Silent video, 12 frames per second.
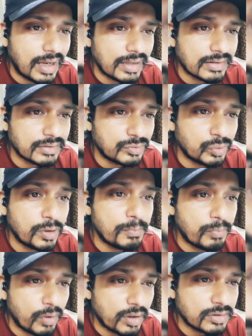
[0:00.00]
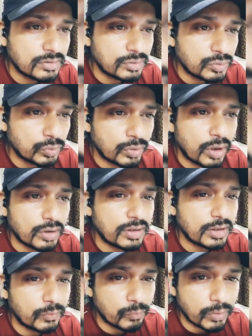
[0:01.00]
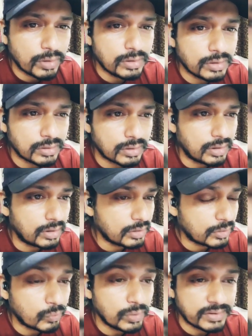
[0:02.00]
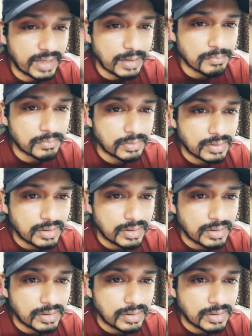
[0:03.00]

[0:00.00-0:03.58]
and the story points do not equal time.